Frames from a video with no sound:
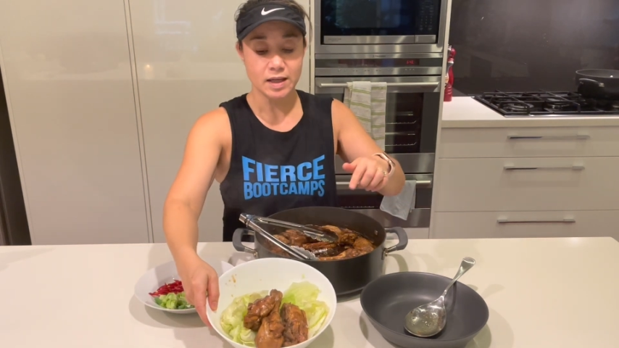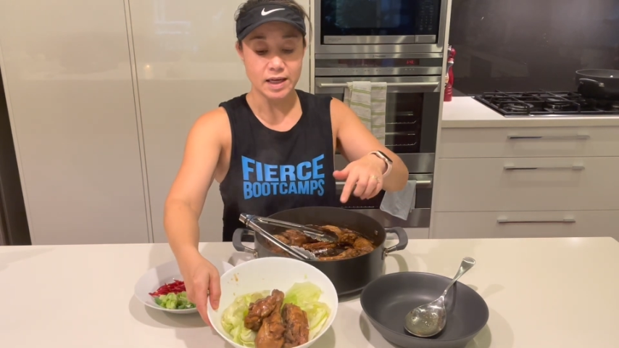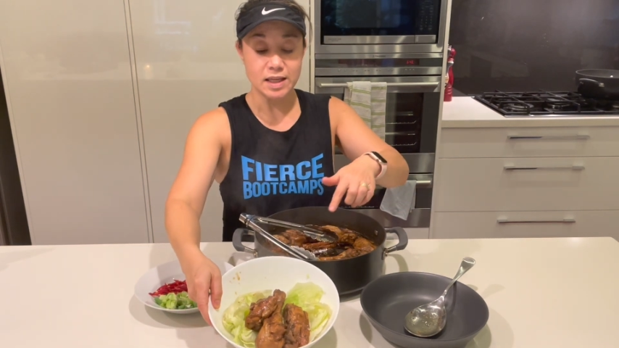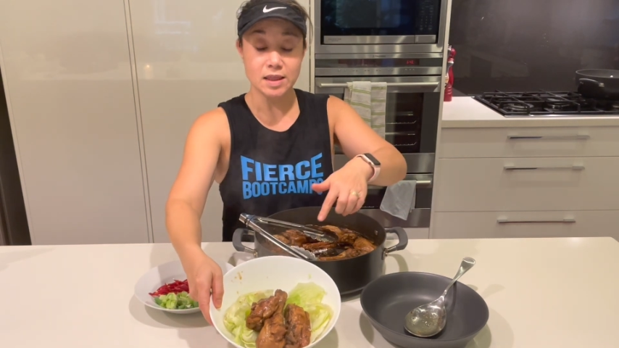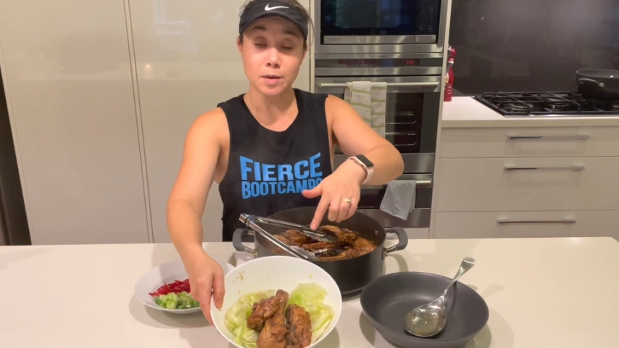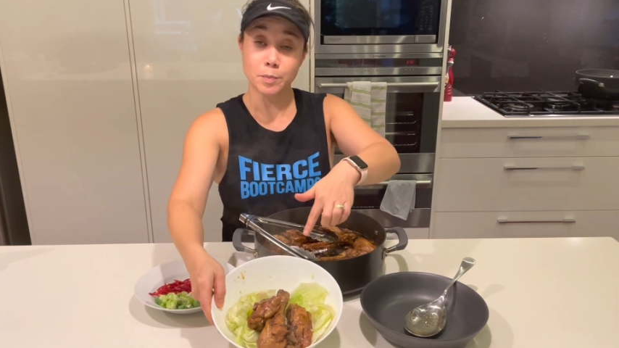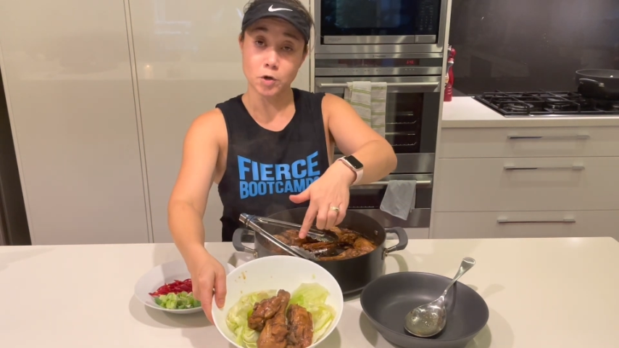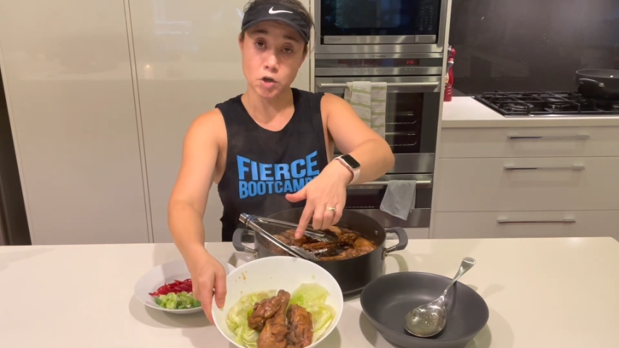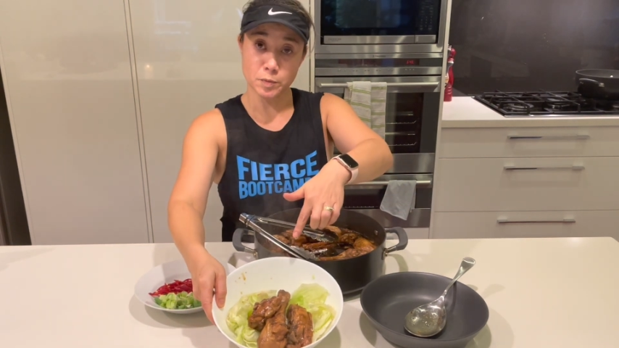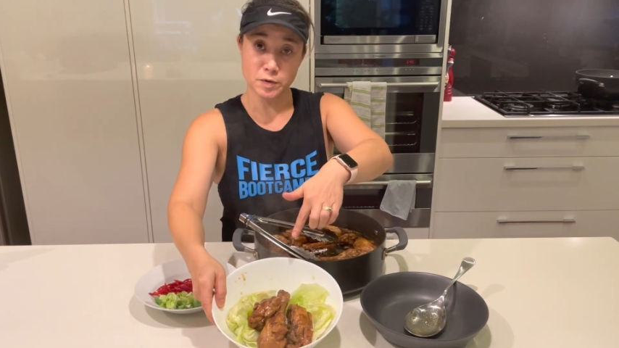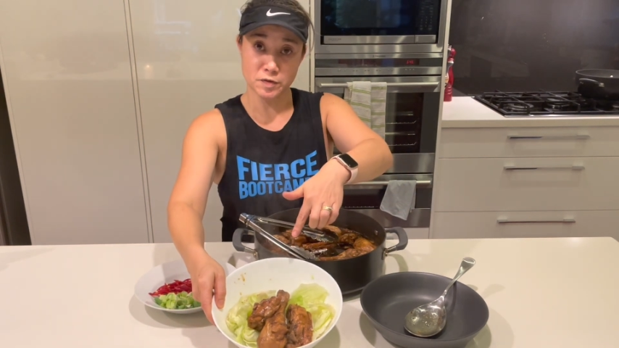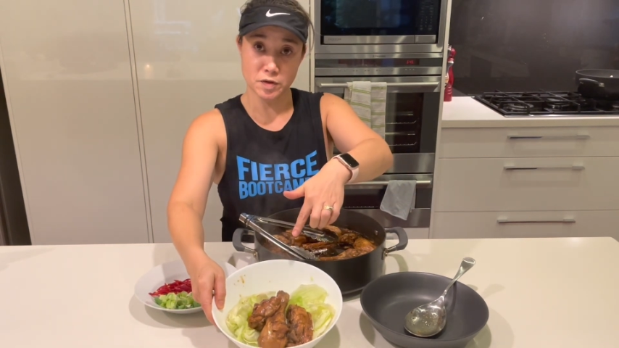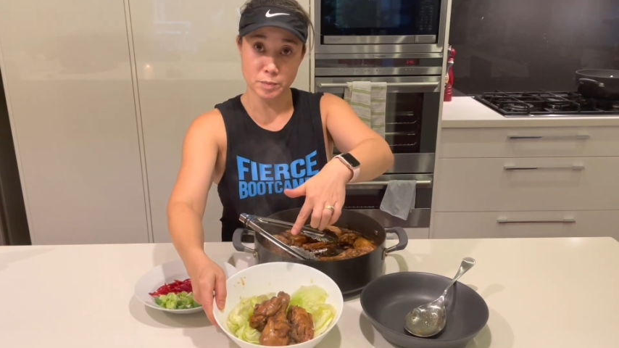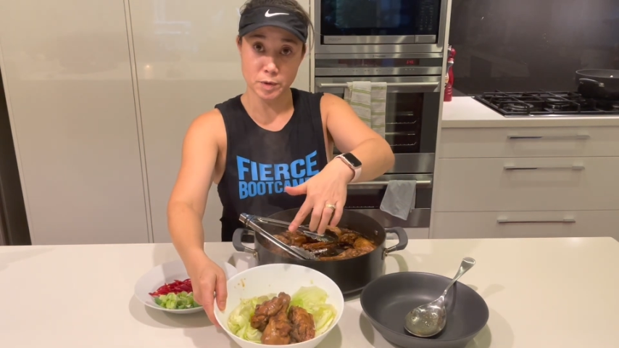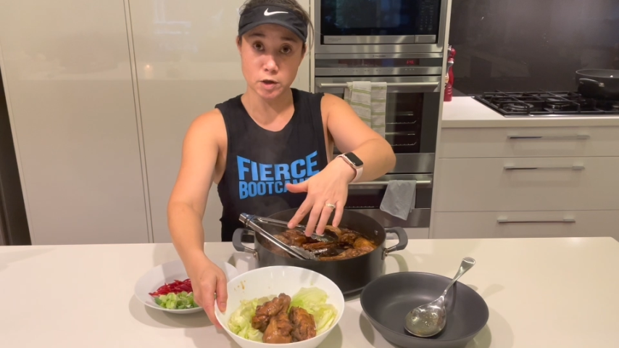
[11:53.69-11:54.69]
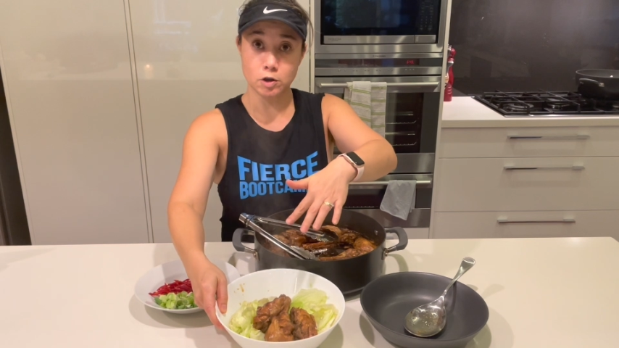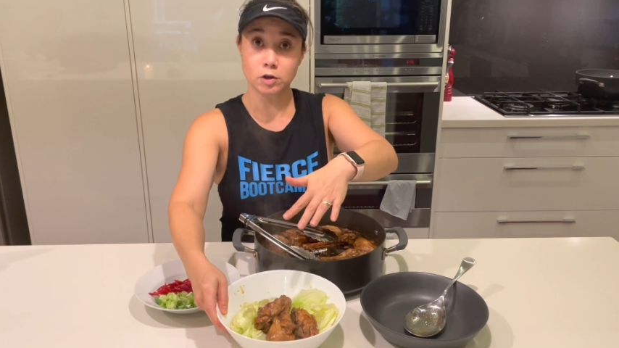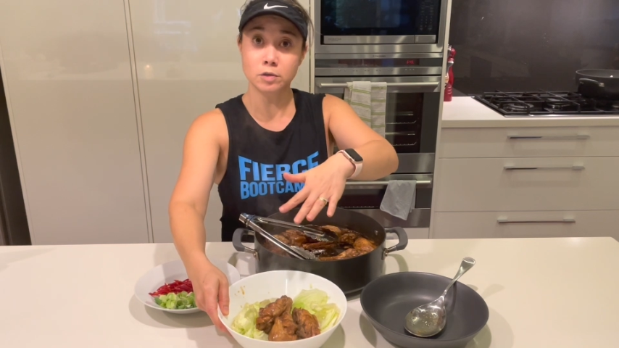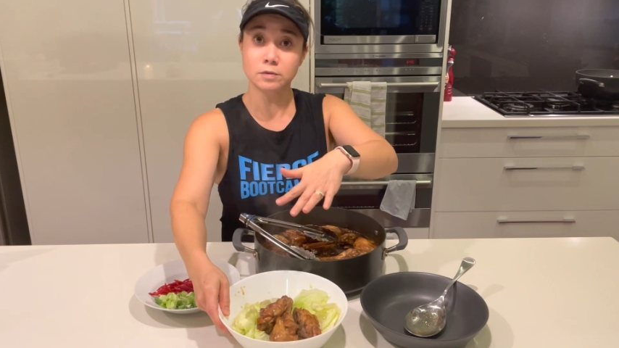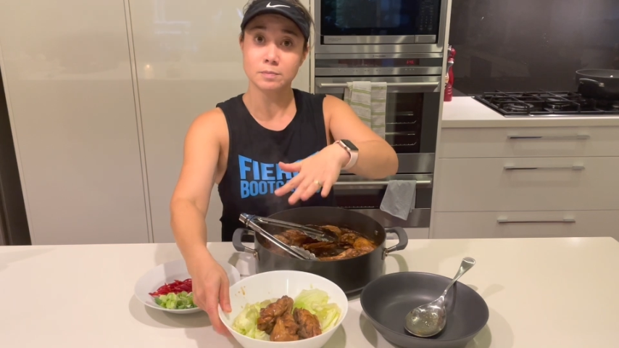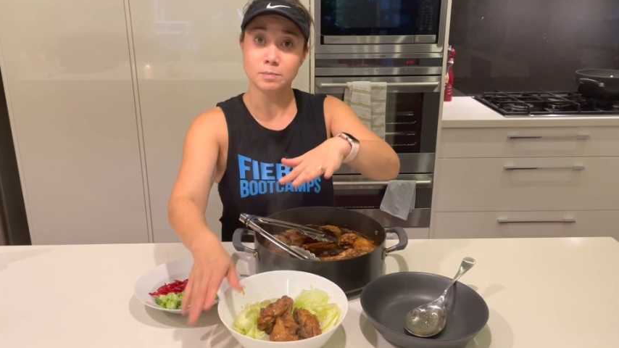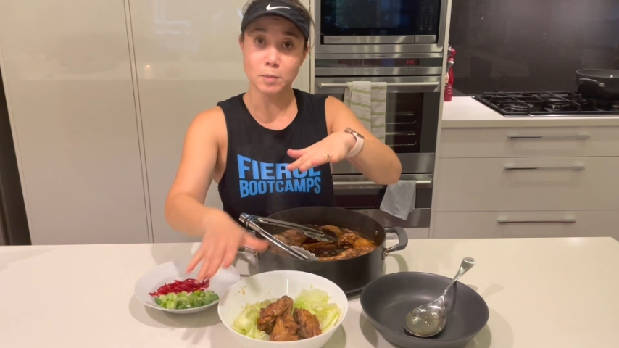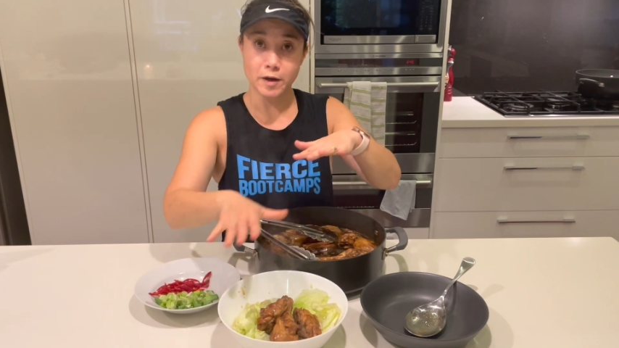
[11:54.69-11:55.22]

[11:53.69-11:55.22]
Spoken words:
in the bottom of the bowl.